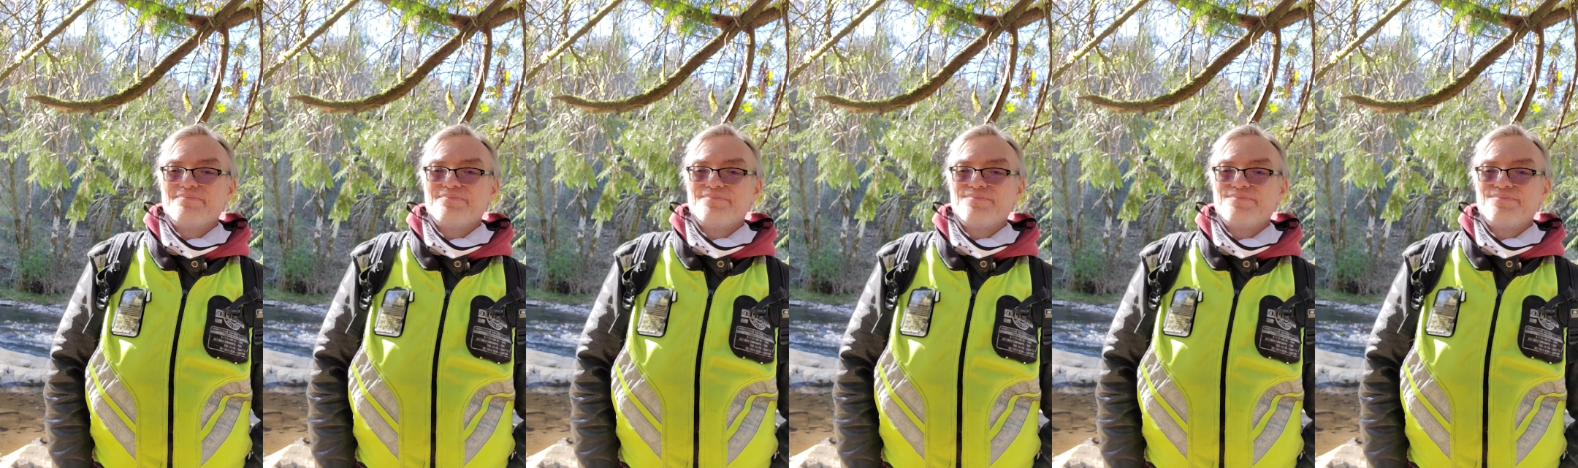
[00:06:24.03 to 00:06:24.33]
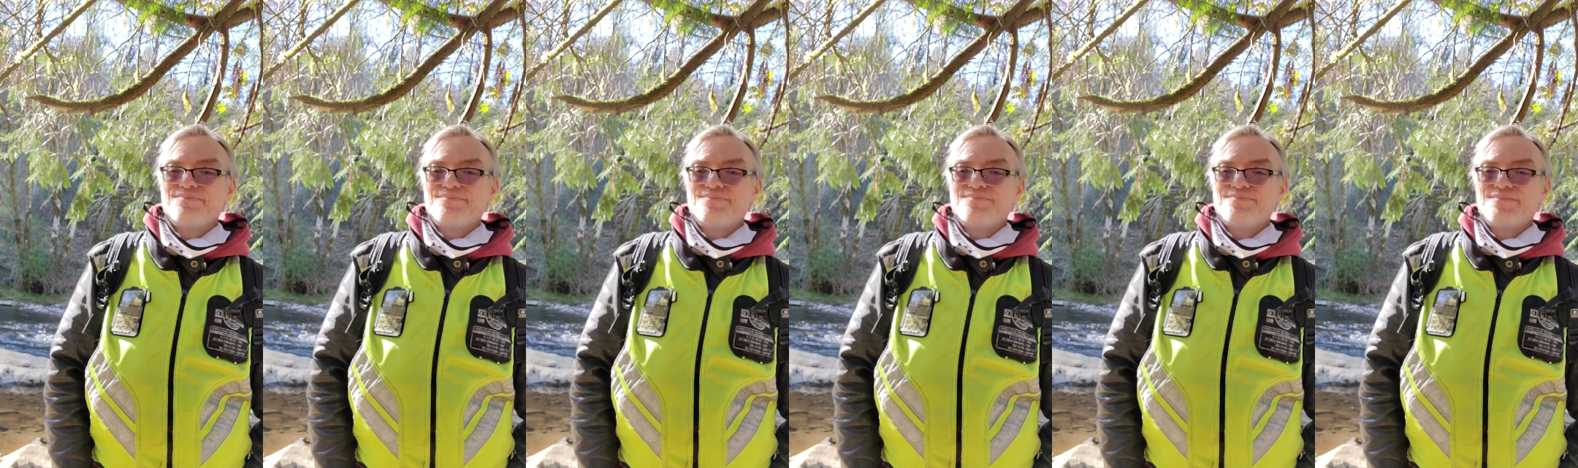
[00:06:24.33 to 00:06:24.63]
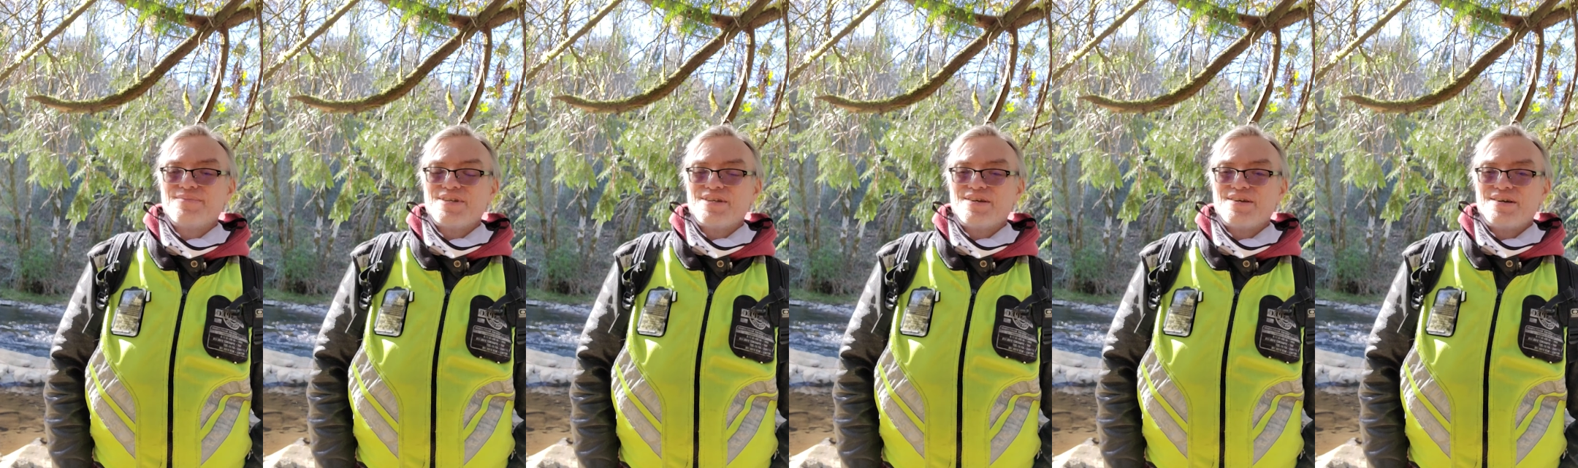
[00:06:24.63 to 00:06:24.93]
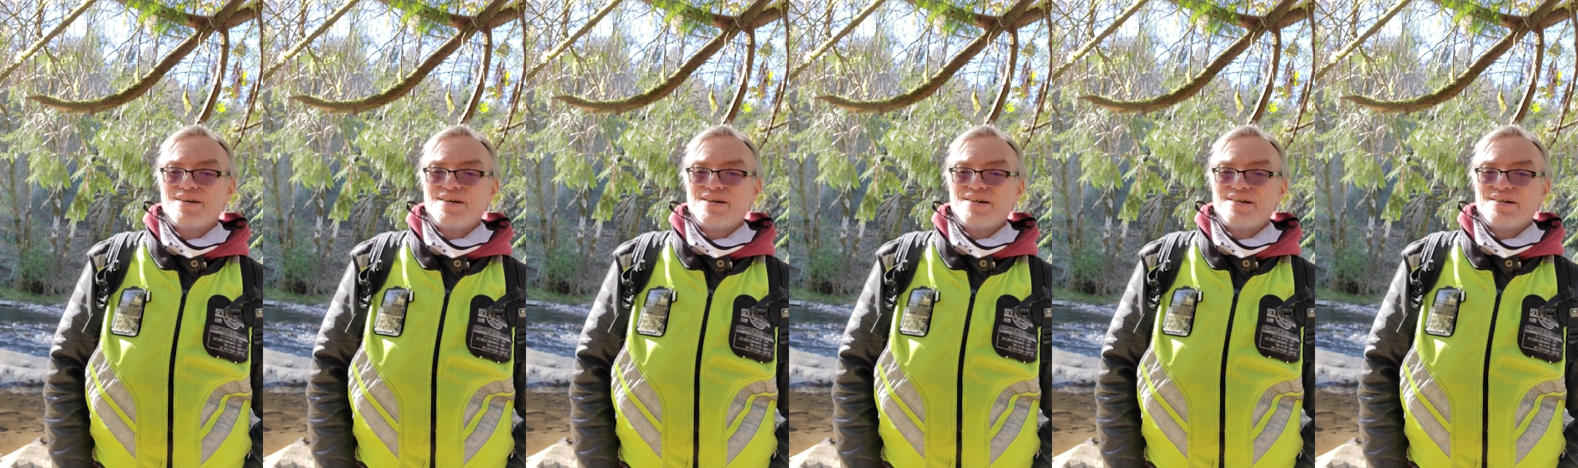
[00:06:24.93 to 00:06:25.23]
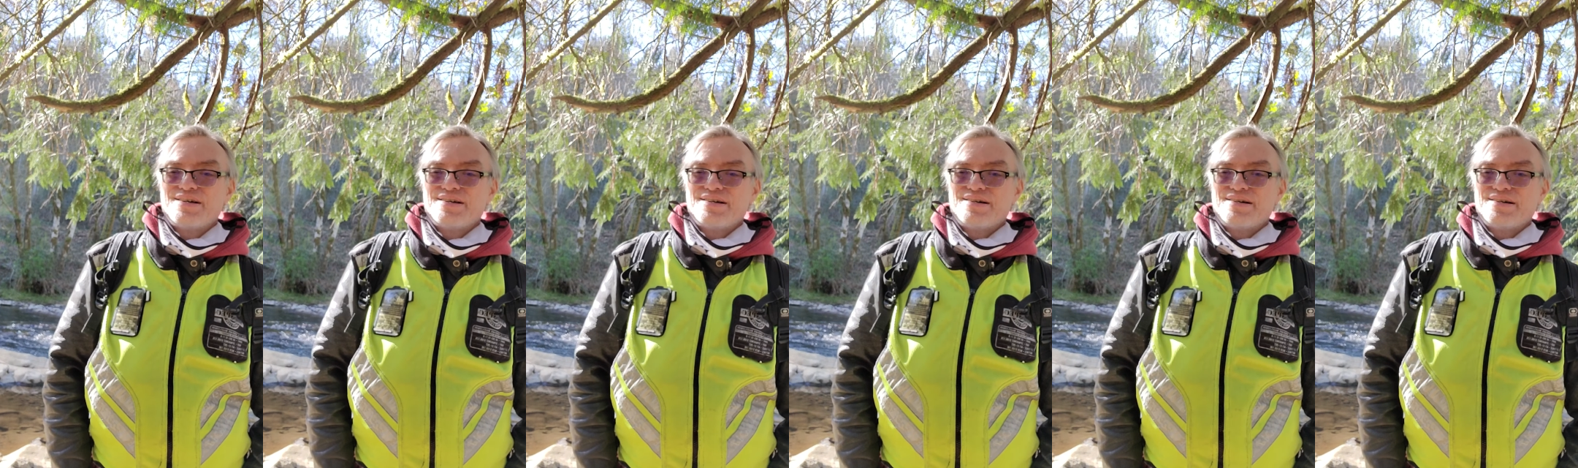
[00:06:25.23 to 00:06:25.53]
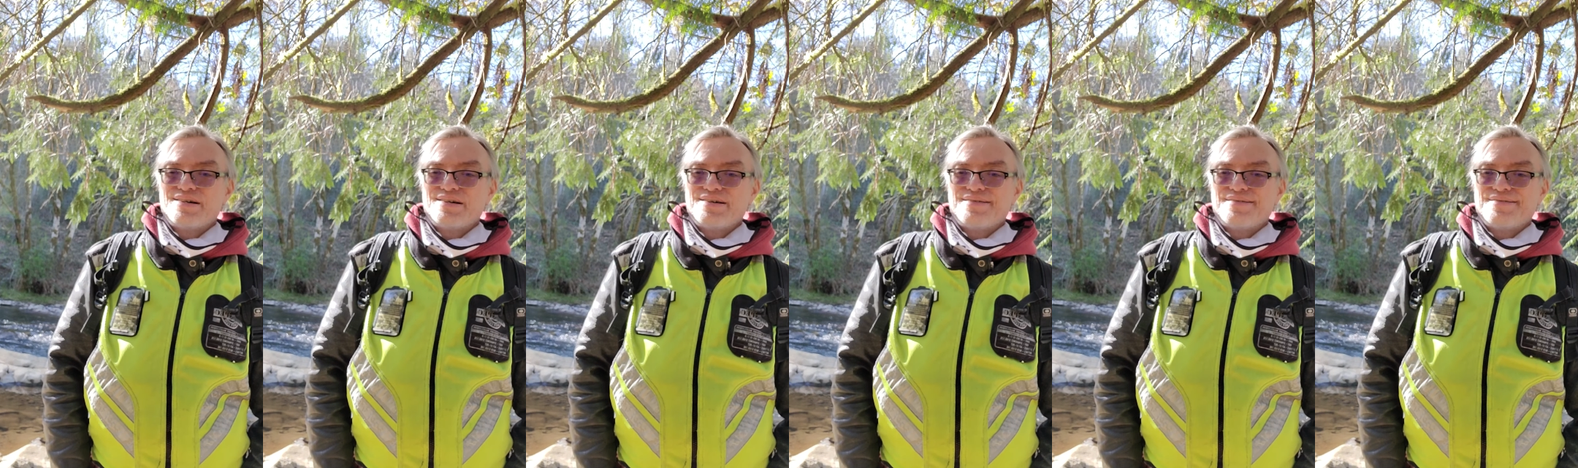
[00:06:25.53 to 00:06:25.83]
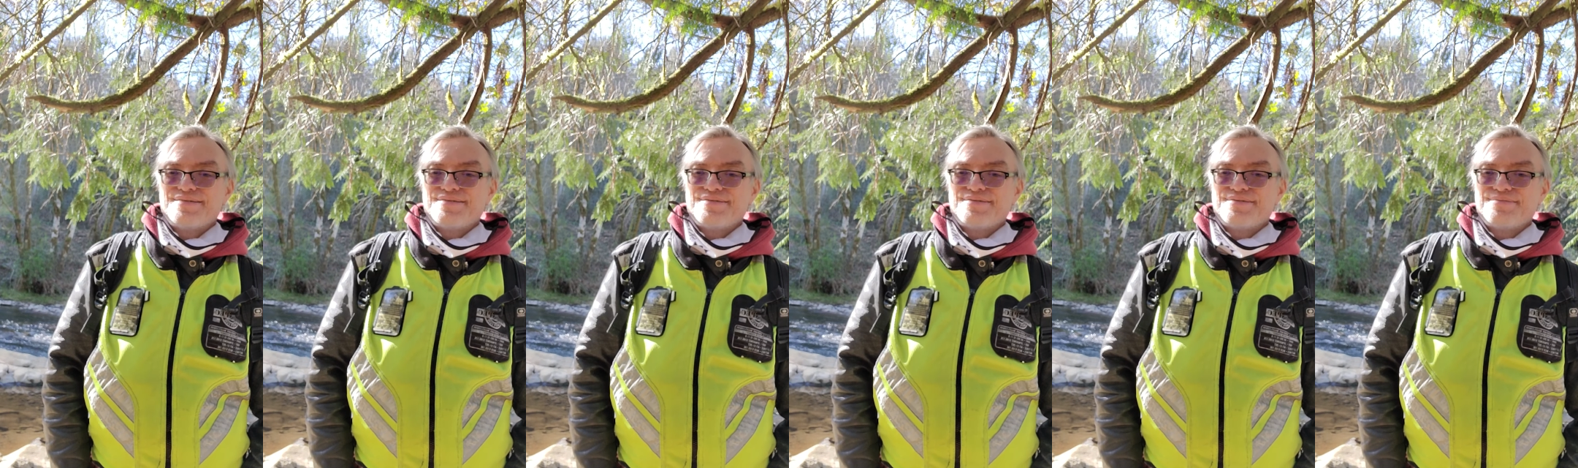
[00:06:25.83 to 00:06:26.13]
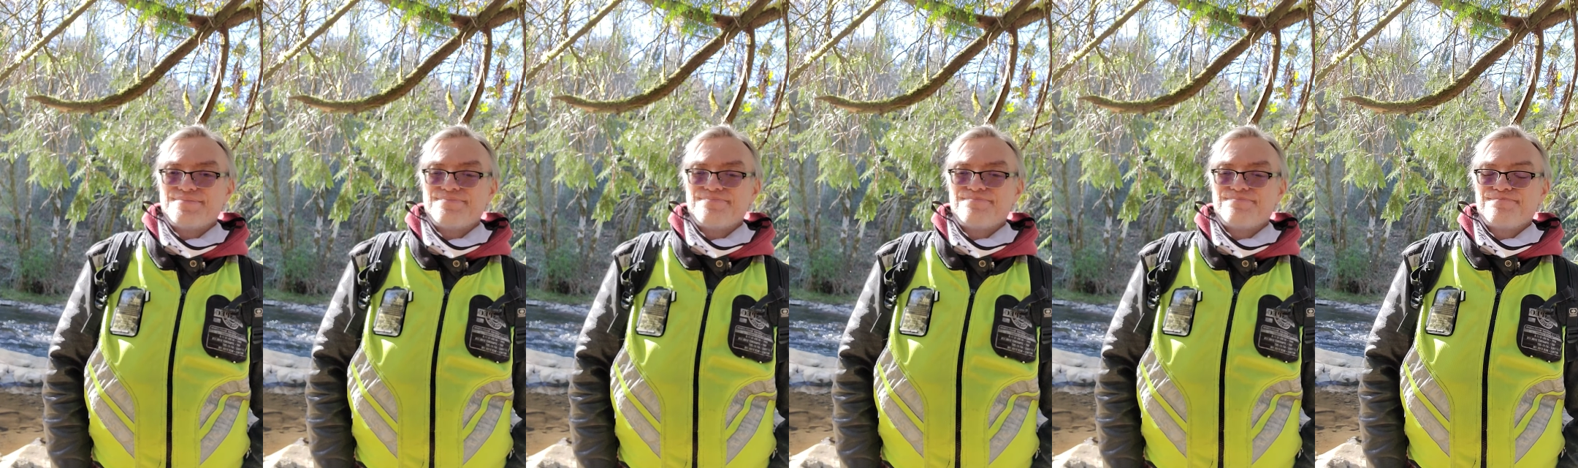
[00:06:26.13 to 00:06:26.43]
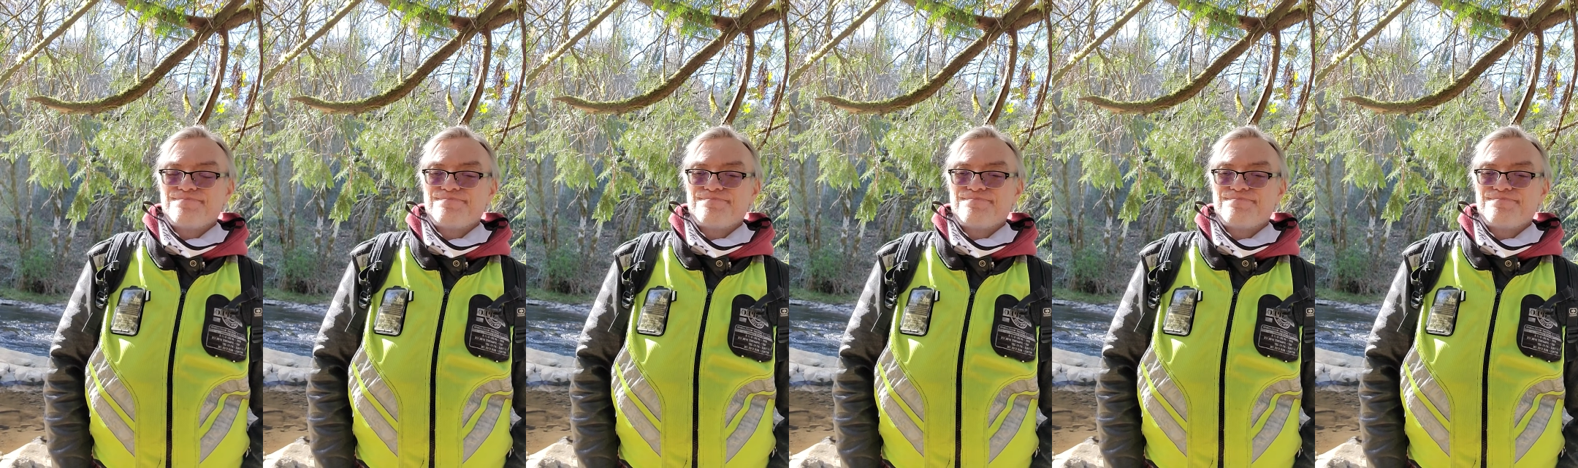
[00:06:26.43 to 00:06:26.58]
Nothing is said.